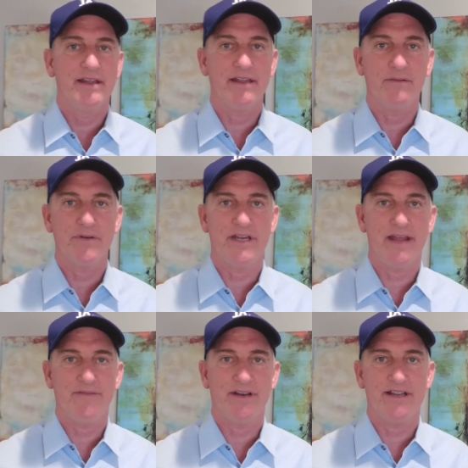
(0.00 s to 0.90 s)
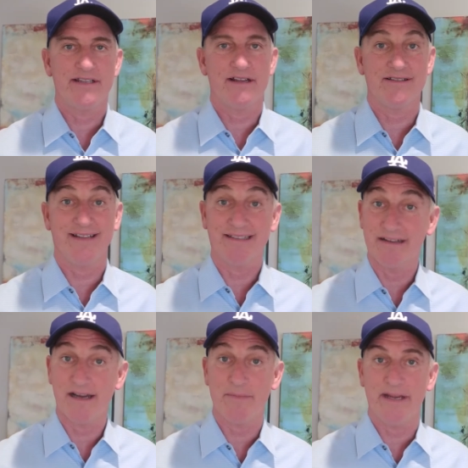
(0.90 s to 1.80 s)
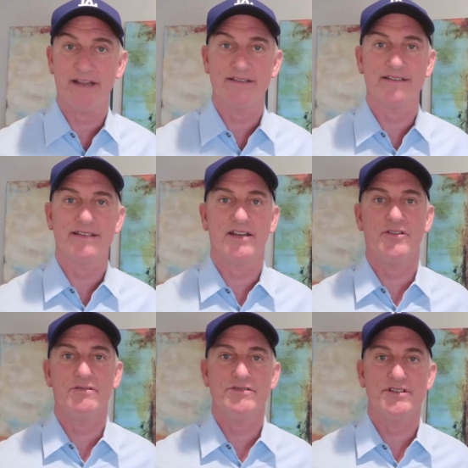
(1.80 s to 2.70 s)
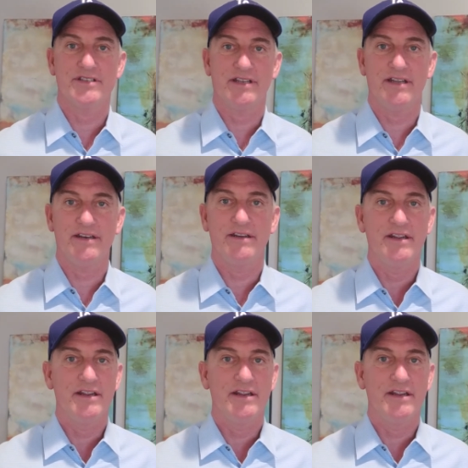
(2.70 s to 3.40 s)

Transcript: And when you have a nice house like Tom has in South Oceanside,